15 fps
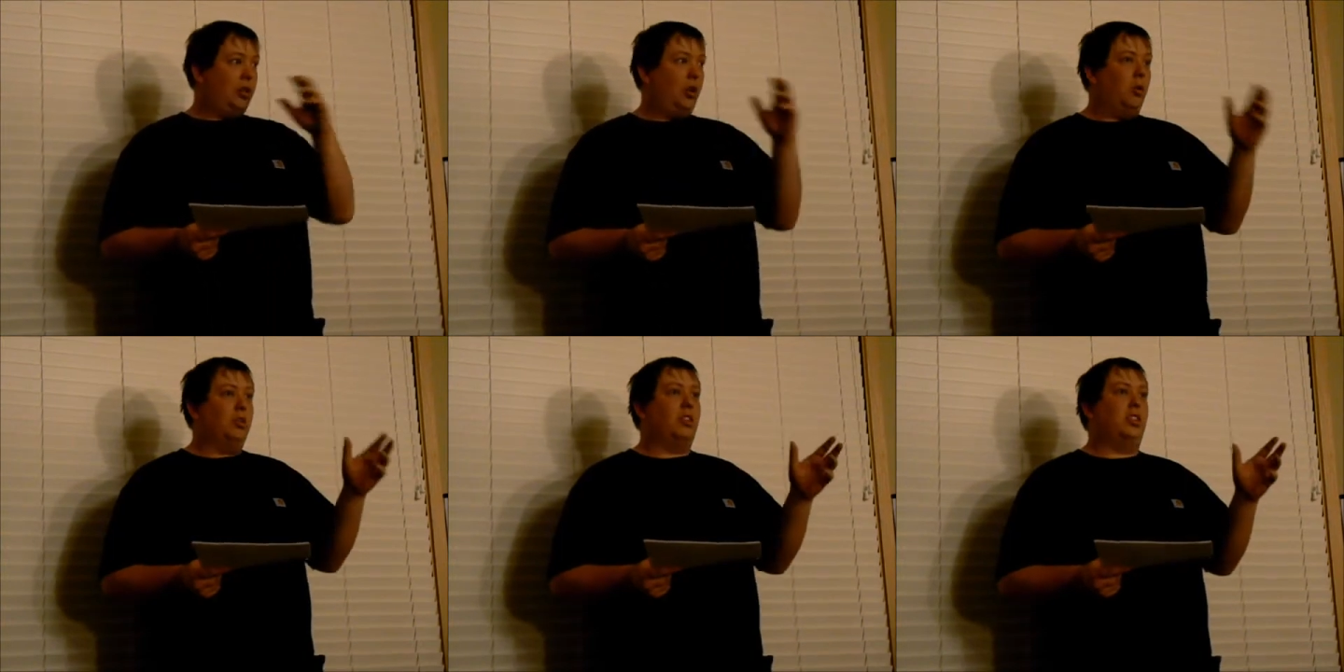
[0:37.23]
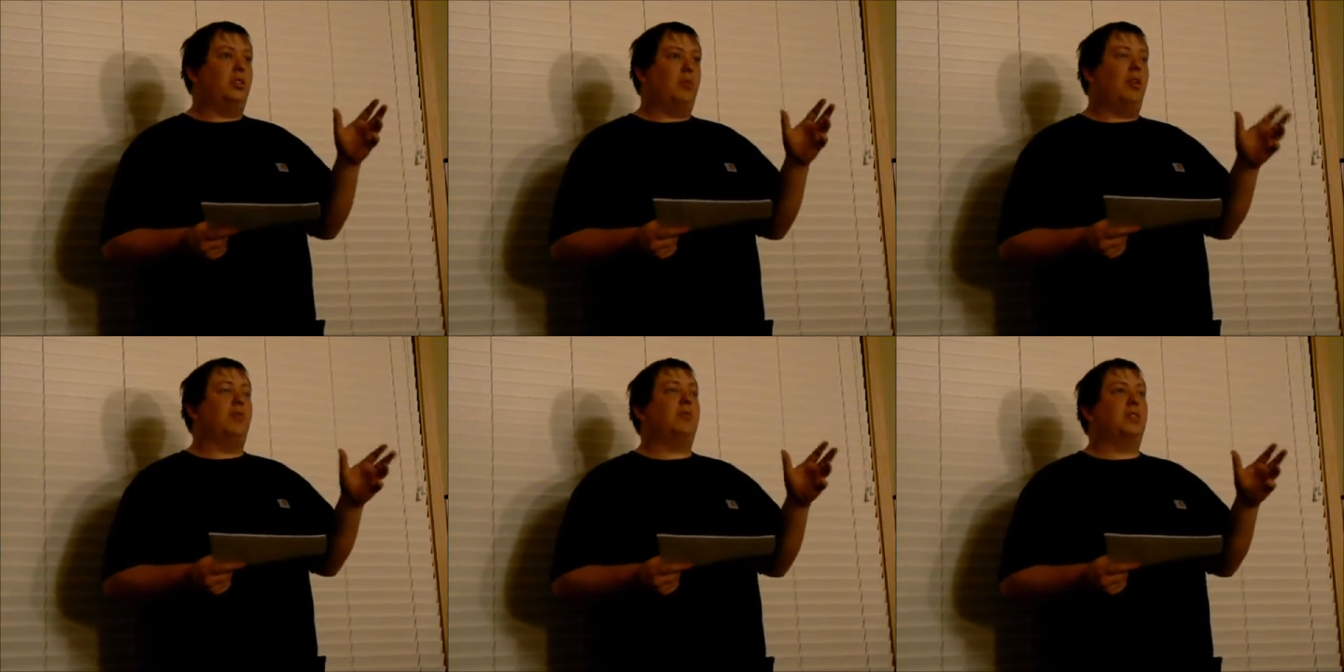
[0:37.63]
only
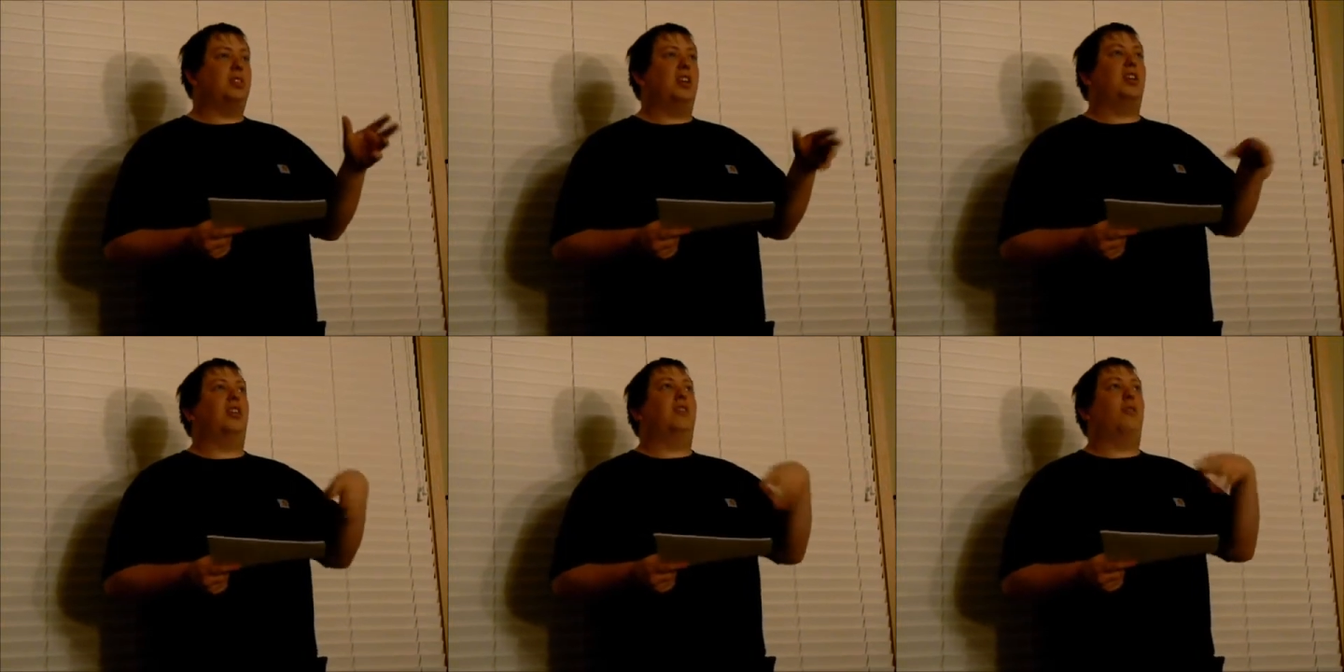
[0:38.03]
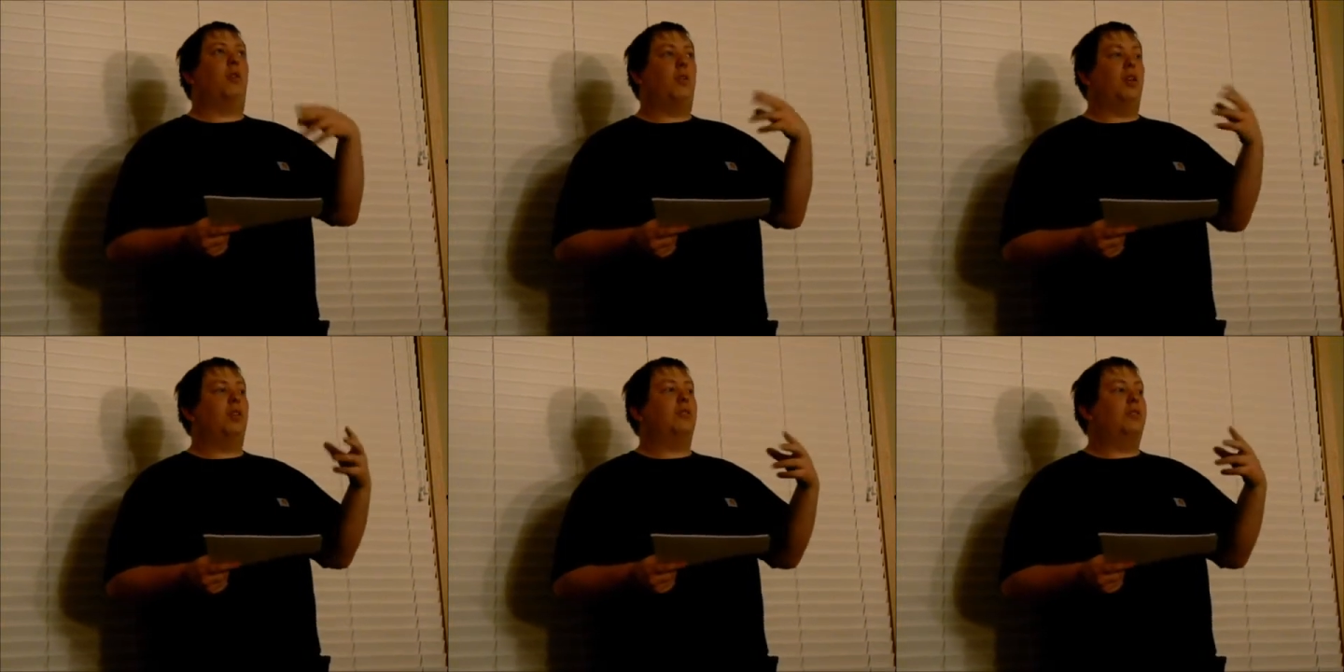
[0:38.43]
12% of
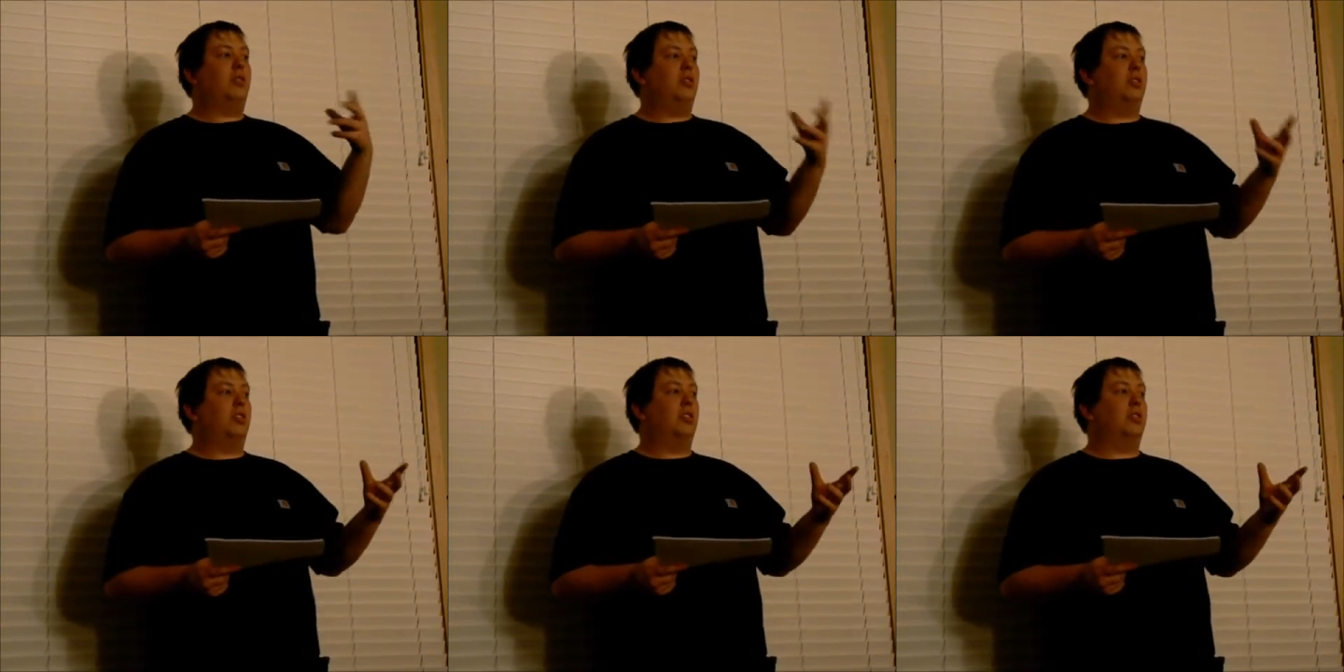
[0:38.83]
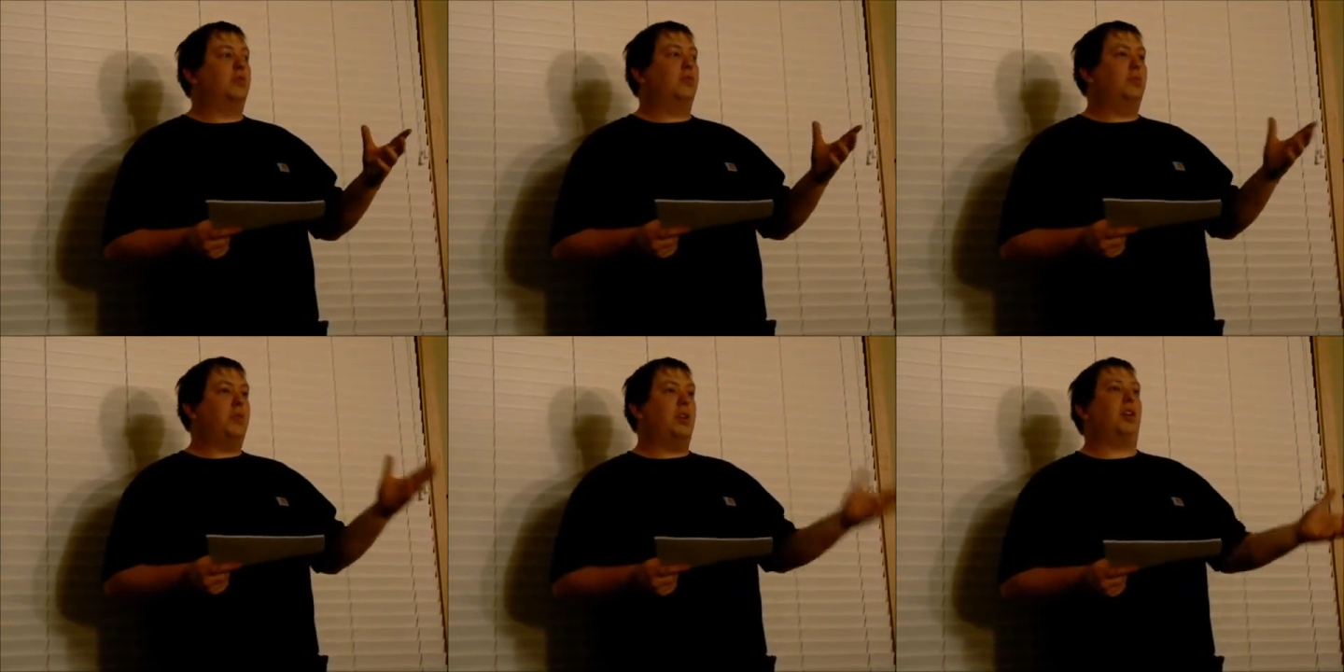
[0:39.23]
oil futures
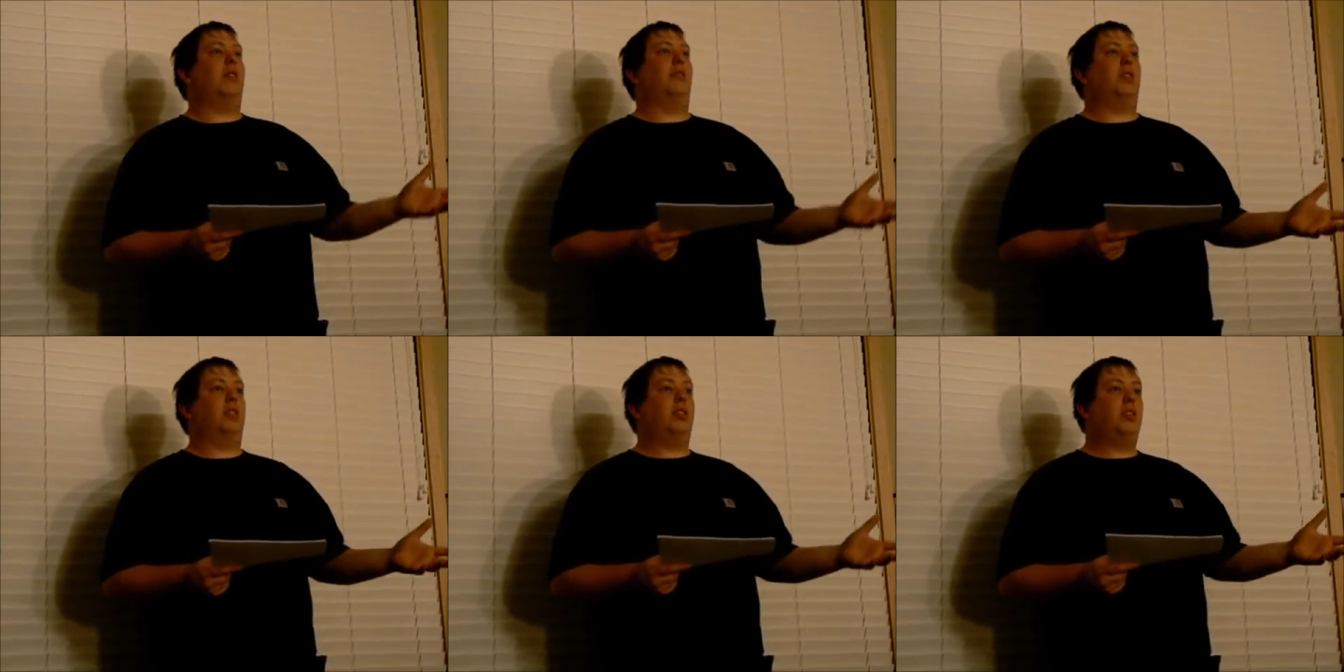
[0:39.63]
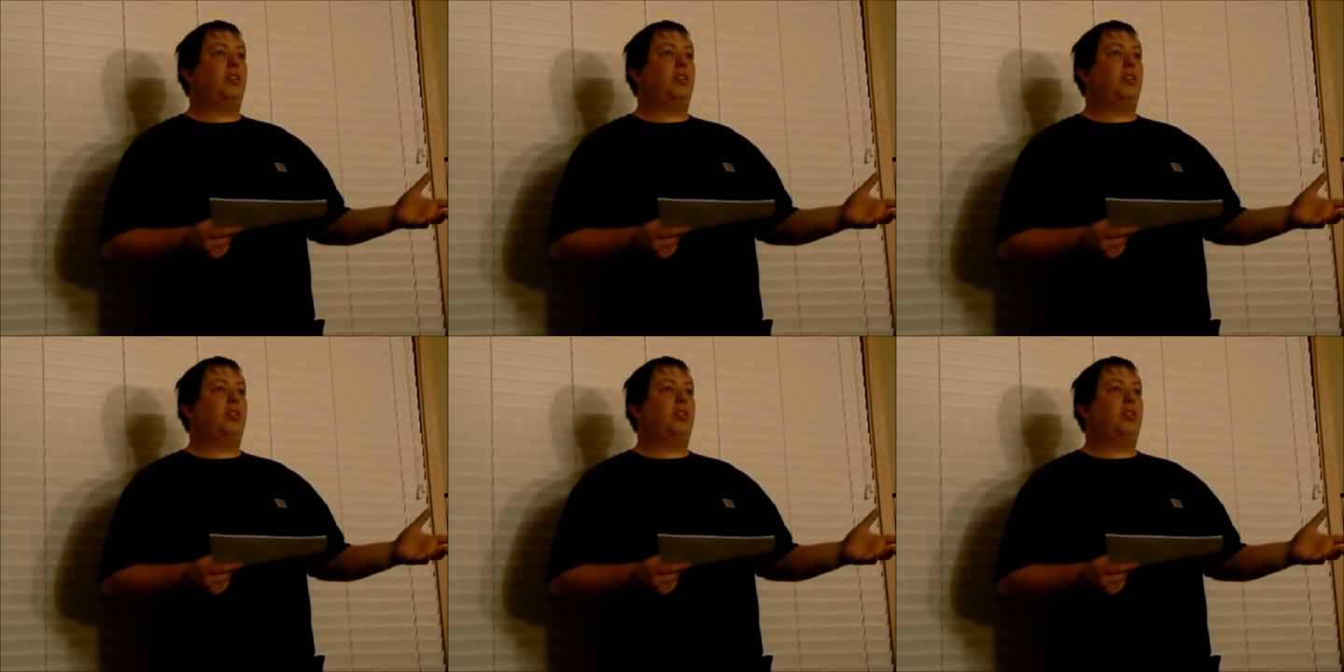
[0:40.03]
would be covered.